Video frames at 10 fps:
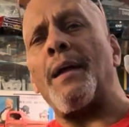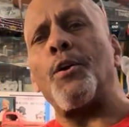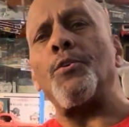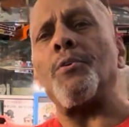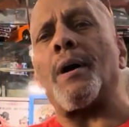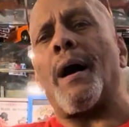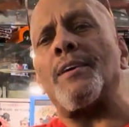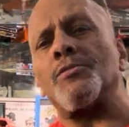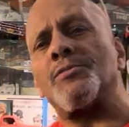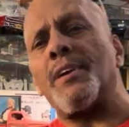know you
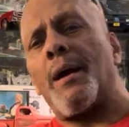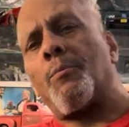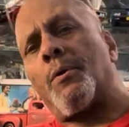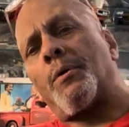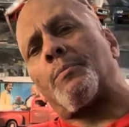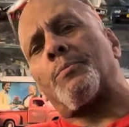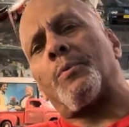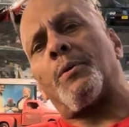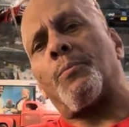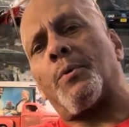guys are saying, "Well,
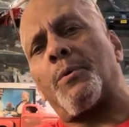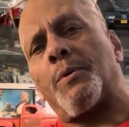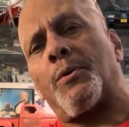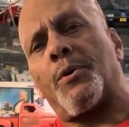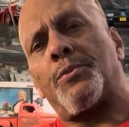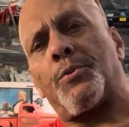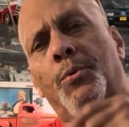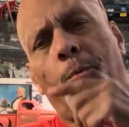what are we going to do?